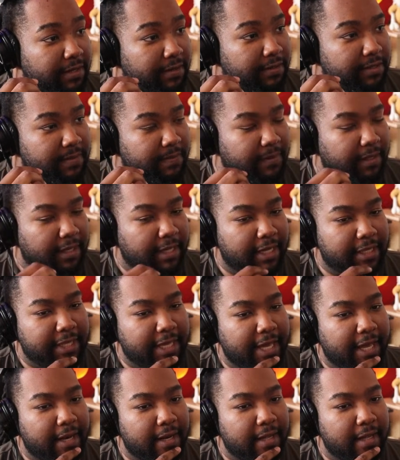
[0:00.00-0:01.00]
something like that.
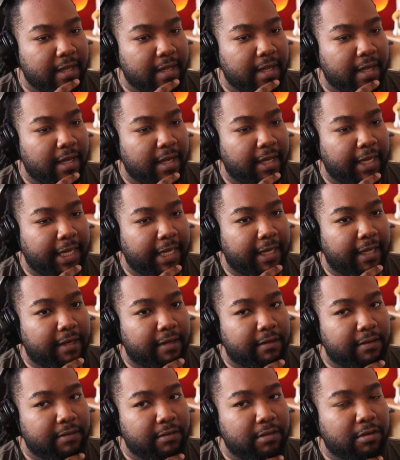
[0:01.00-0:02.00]

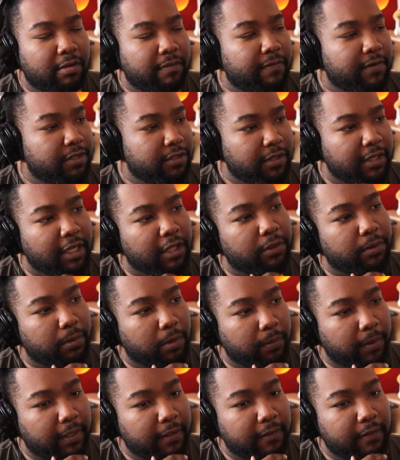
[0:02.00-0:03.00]
And you'll eventually get
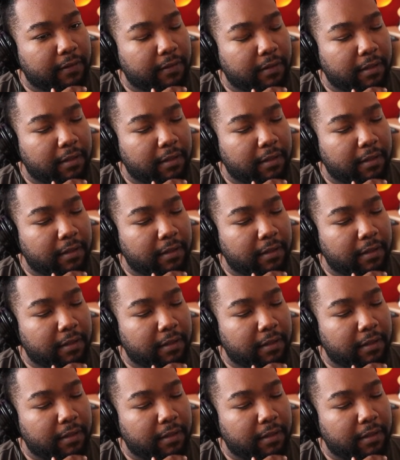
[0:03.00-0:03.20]
through it.